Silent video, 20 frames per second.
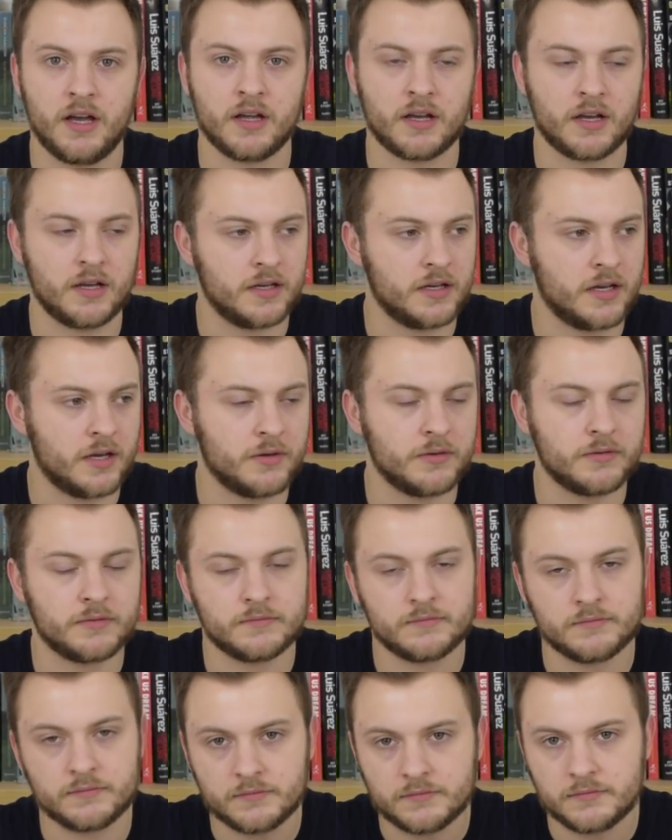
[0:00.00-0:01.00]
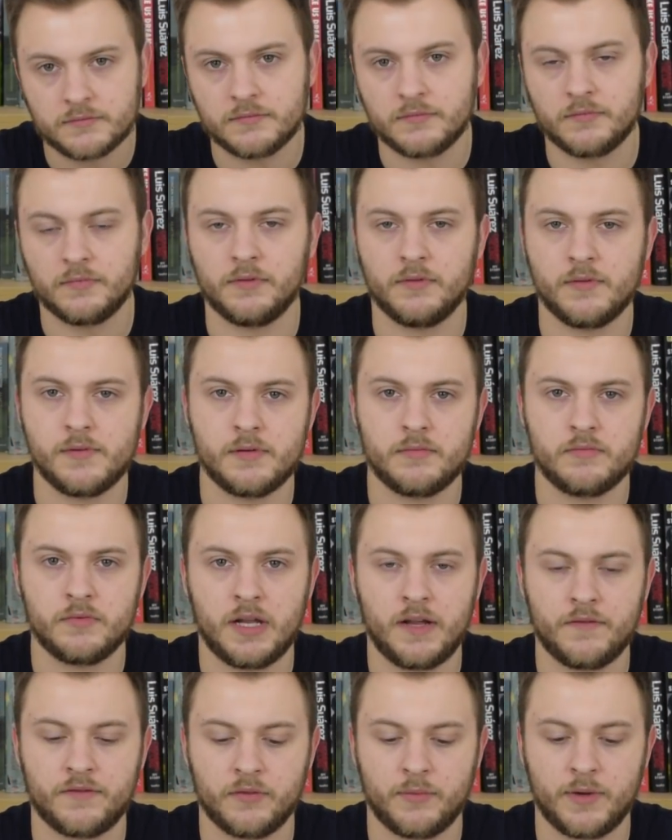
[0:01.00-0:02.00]
I, you know,
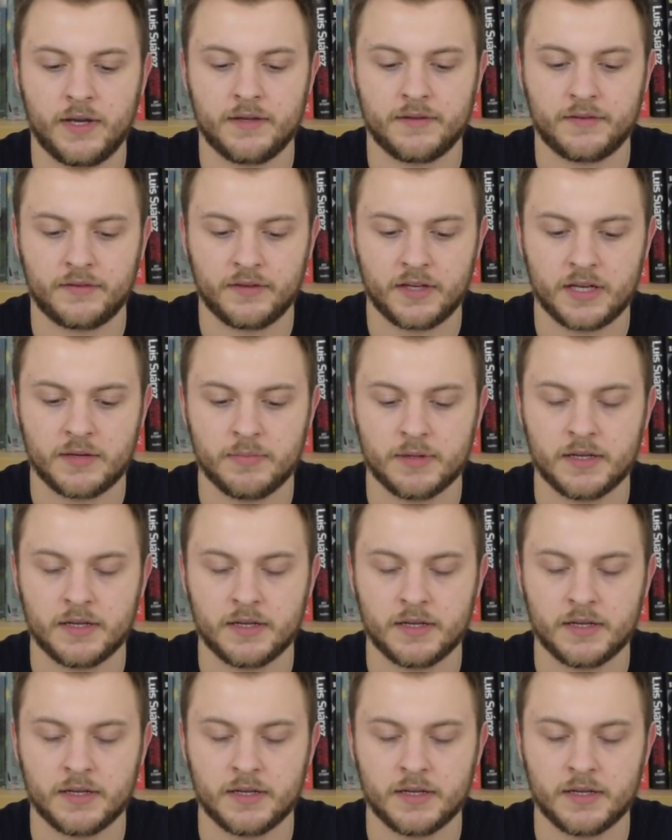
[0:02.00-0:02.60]
we'll have to wait and see.